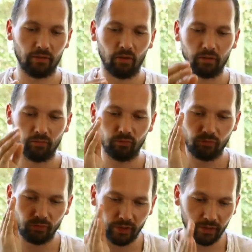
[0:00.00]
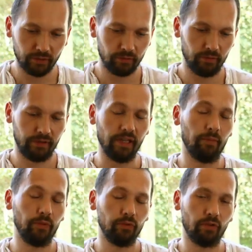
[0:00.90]
on the first
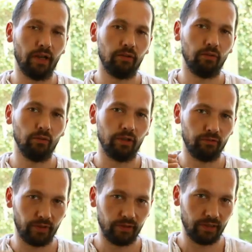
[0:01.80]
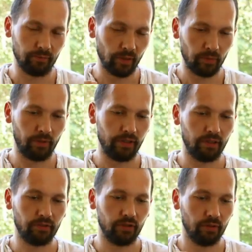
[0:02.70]
step you're trying to do. And first step number 1 is
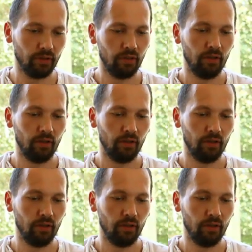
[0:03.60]
actually